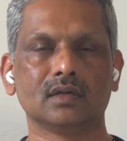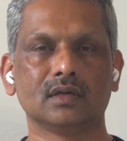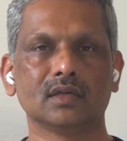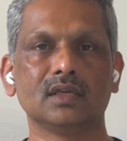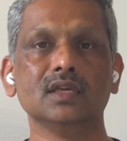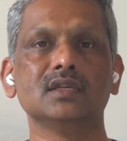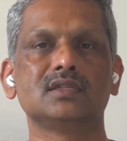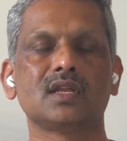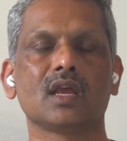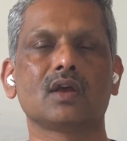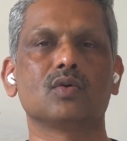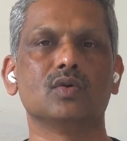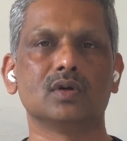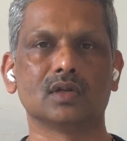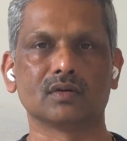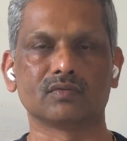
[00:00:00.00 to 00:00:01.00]
key
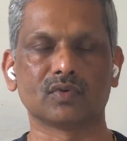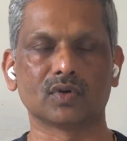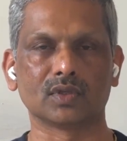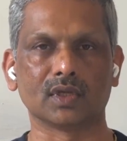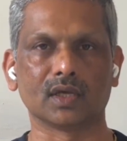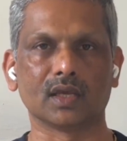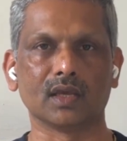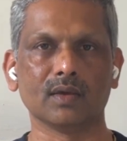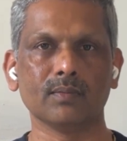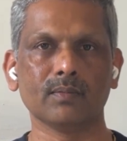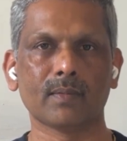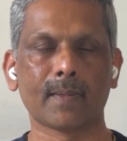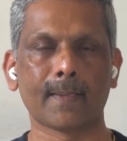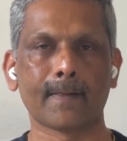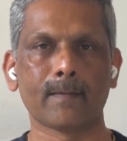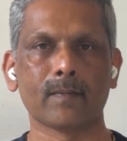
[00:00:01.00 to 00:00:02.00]
stakeholder for the
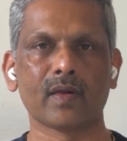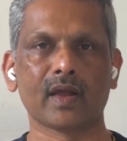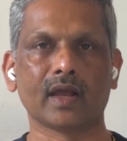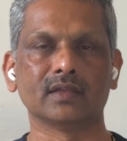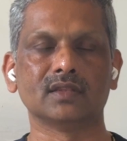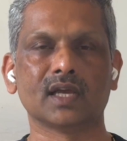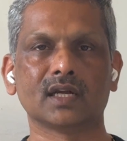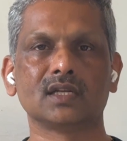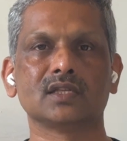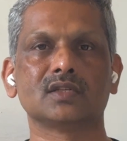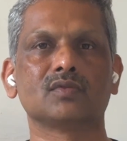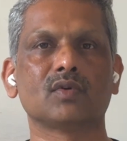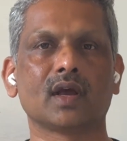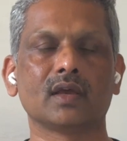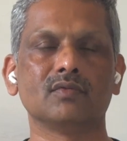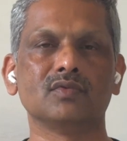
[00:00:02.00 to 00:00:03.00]
game, and that is
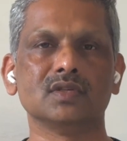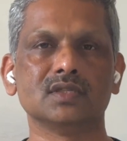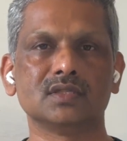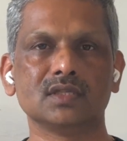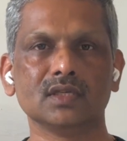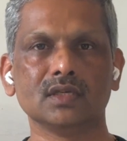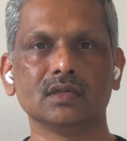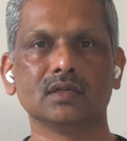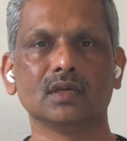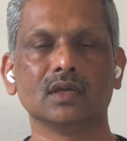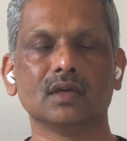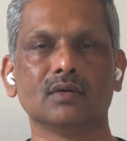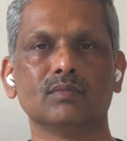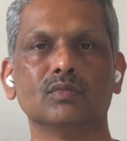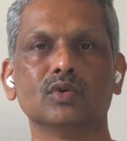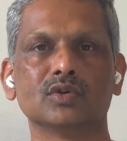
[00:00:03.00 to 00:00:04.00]
why we see
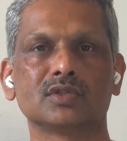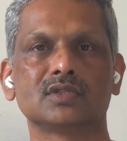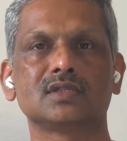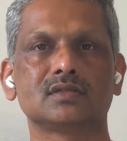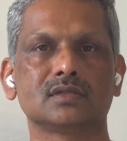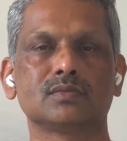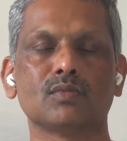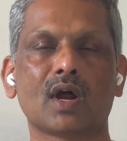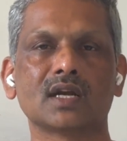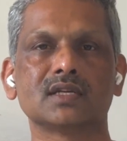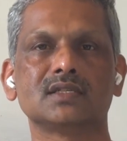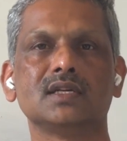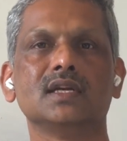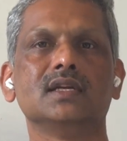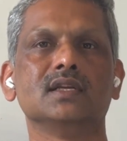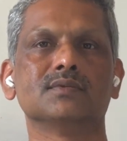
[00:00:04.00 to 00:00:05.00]
most smart
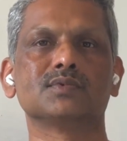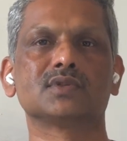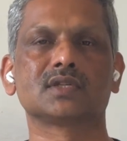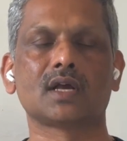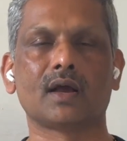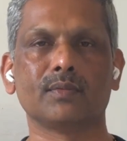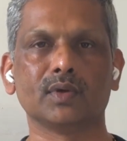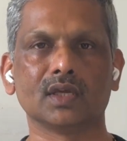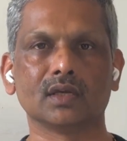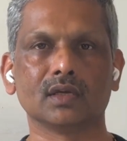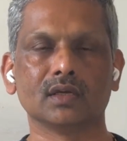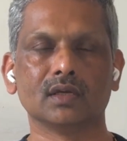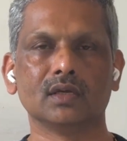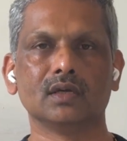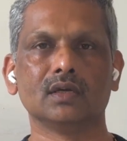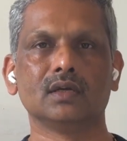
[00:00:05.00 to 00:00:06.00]
stadiums coming,
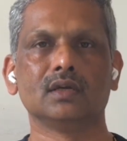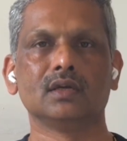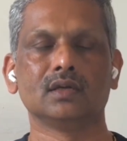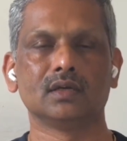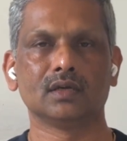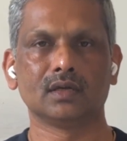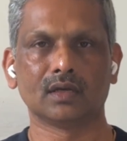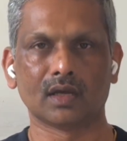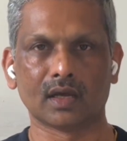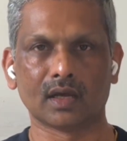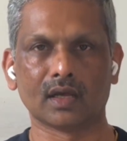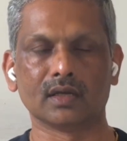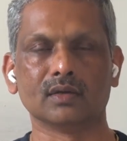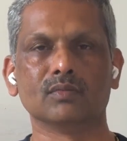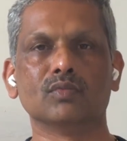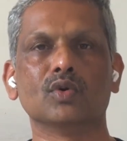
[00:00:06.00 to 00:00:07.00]

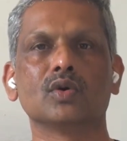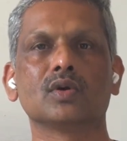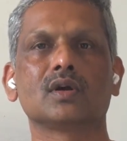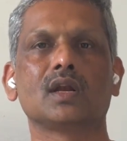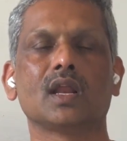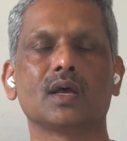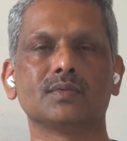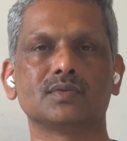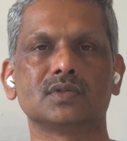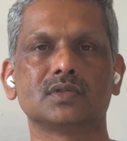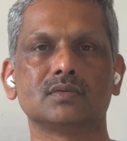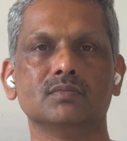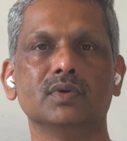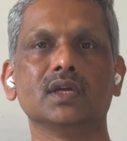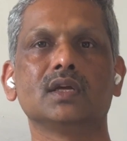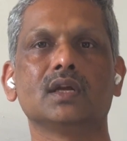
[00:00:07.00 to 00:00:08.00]
and more clubs,
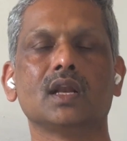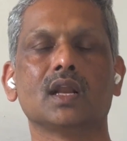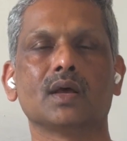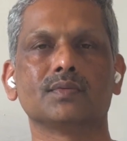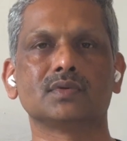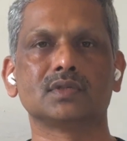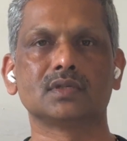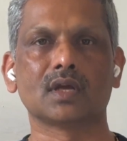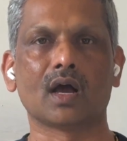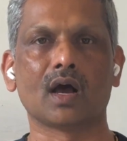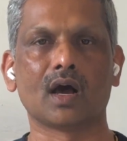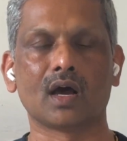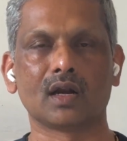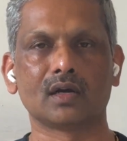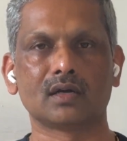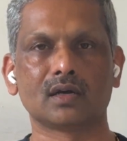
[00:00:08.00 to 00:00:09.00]
big clubs,
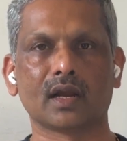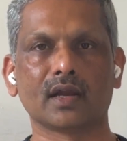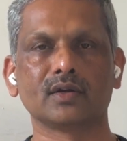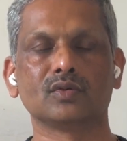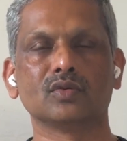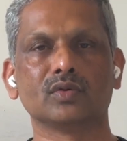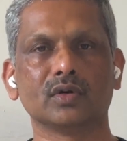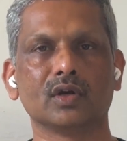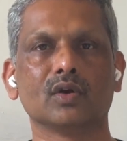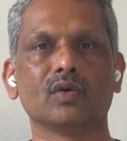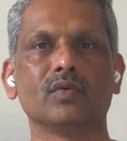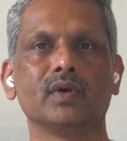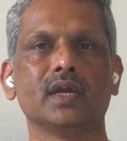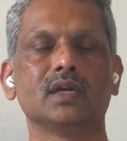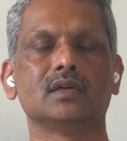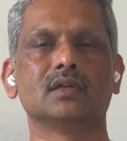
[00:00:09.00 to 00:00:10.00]
are trying to
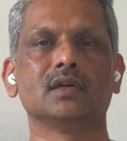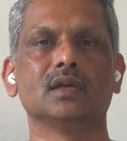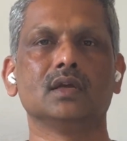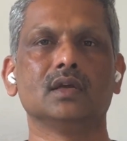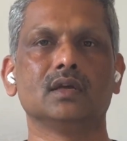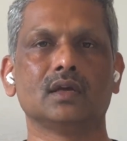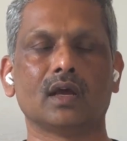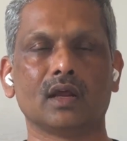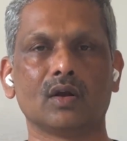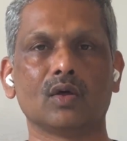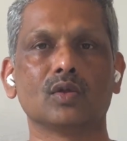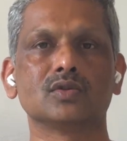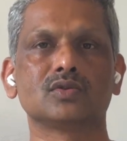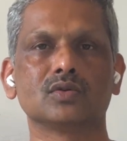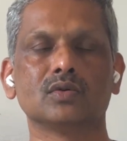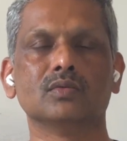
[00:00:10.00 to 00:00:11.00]
renovate and
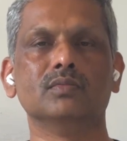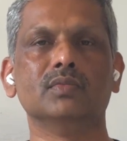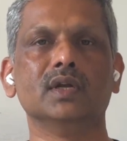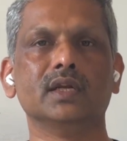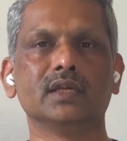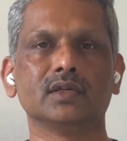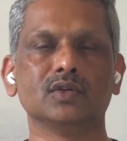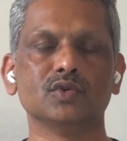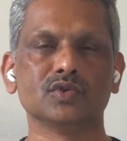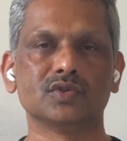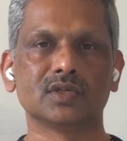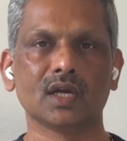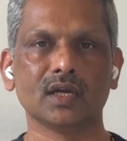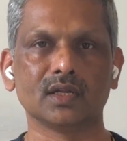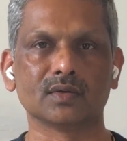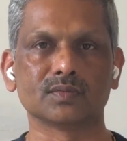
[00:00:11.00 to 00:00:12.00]
also building new
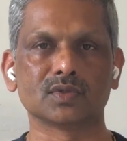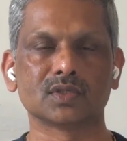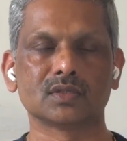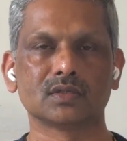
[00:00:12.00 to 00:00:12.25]
stadiums,